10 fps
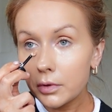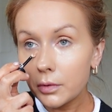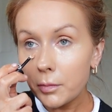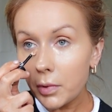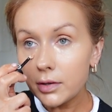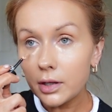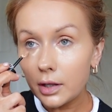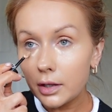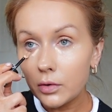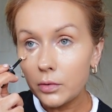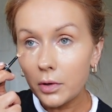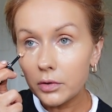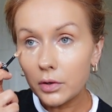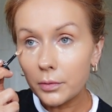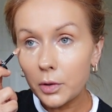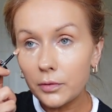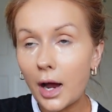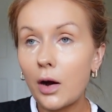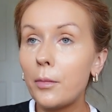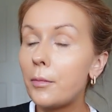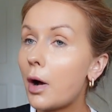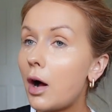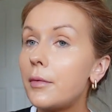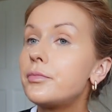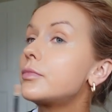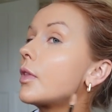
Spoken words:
So we basically almost gotta move out, but